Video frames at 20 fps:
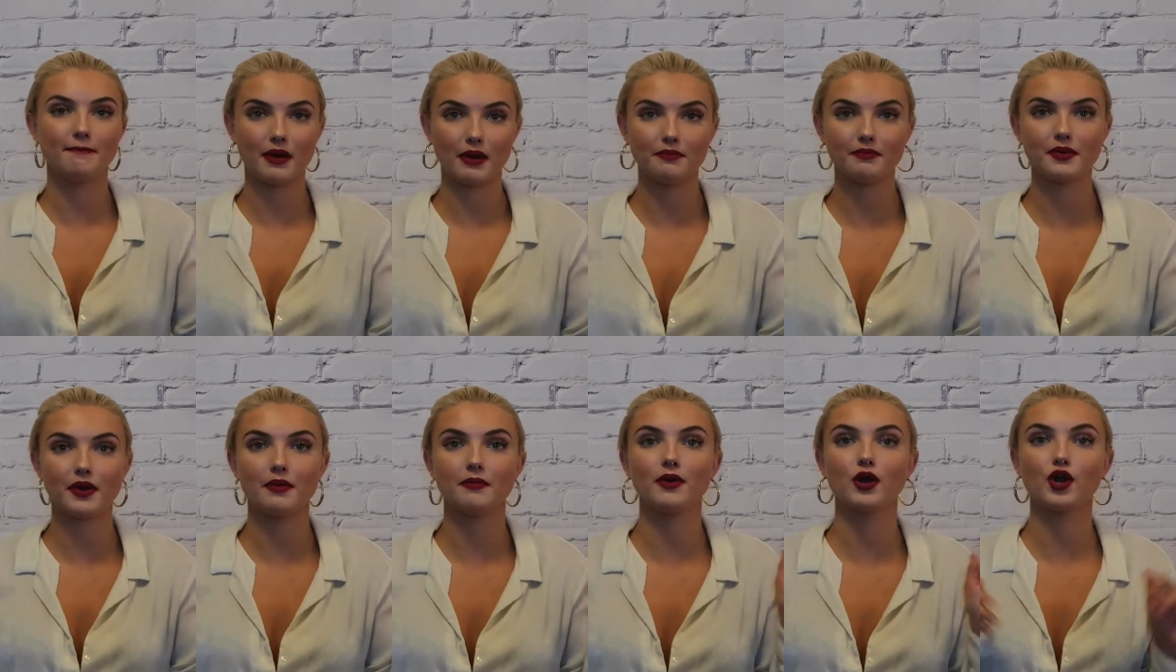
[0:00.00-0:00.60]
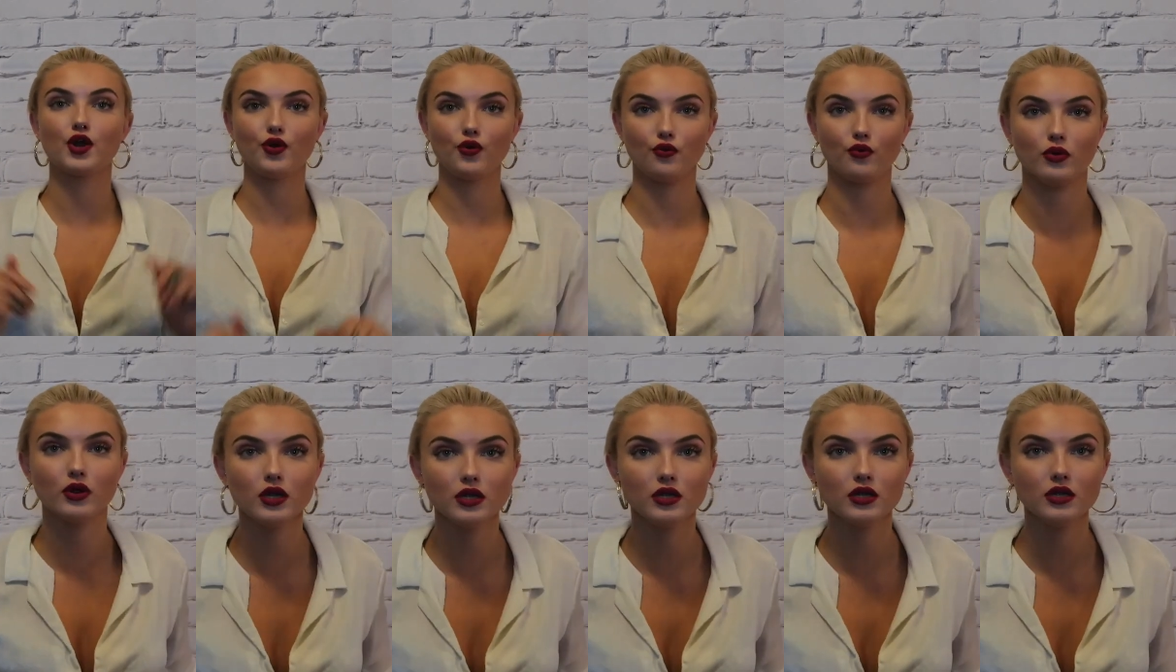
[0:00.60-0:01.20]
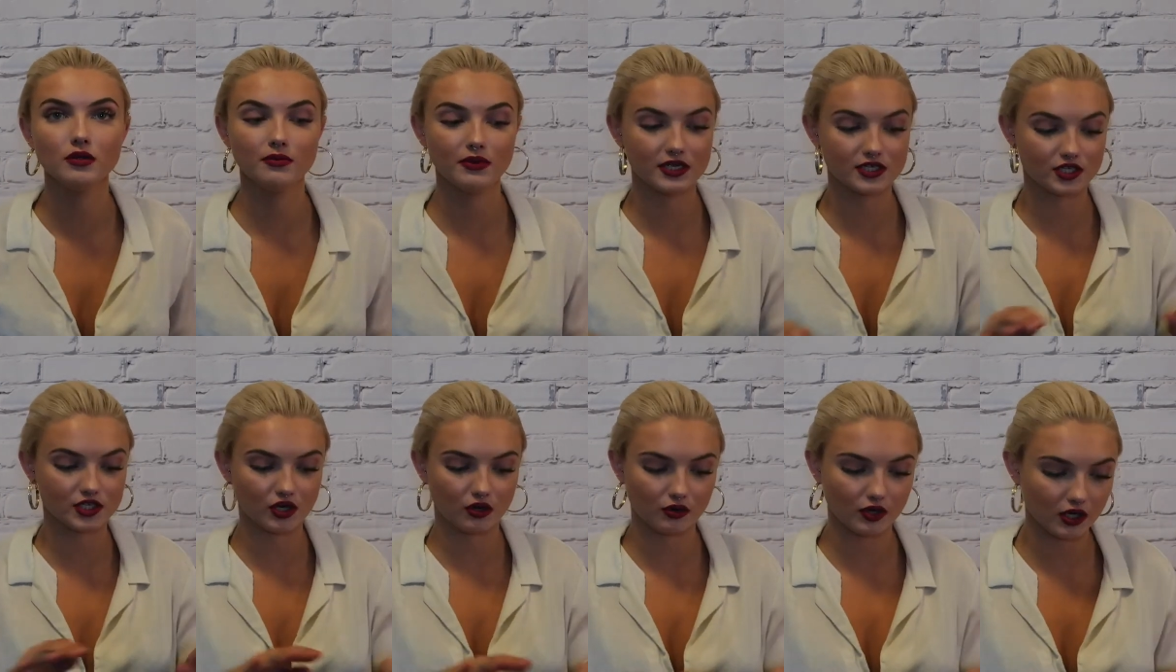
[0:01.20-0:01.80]
Bum Bum Cream. It's
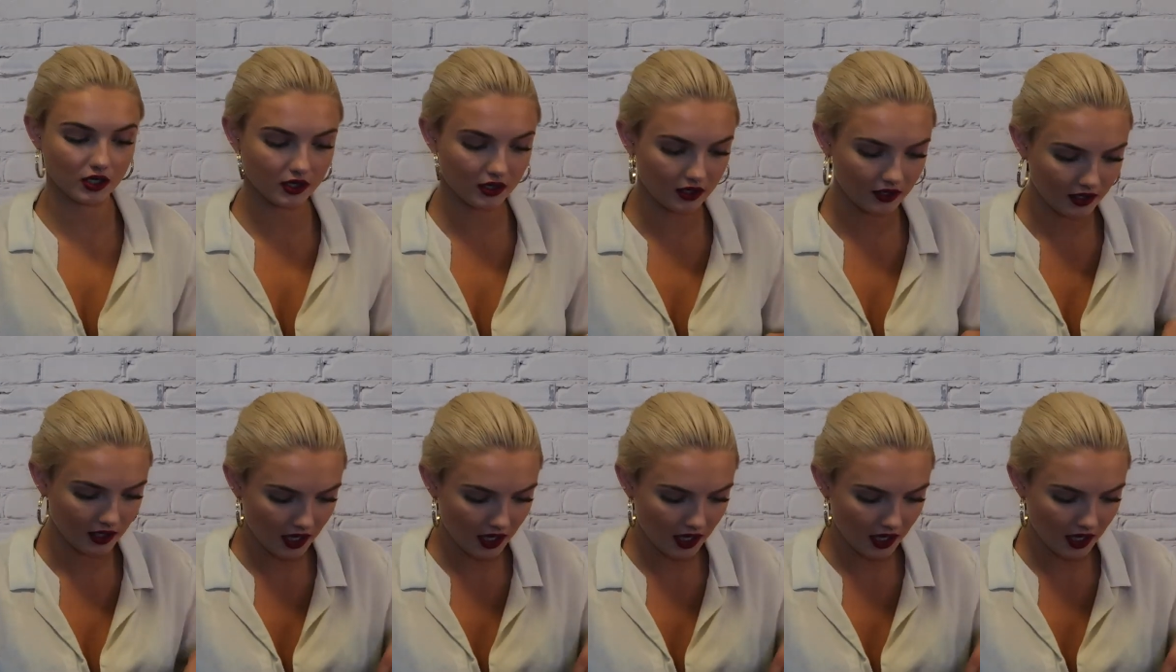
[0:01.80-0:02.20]
so good.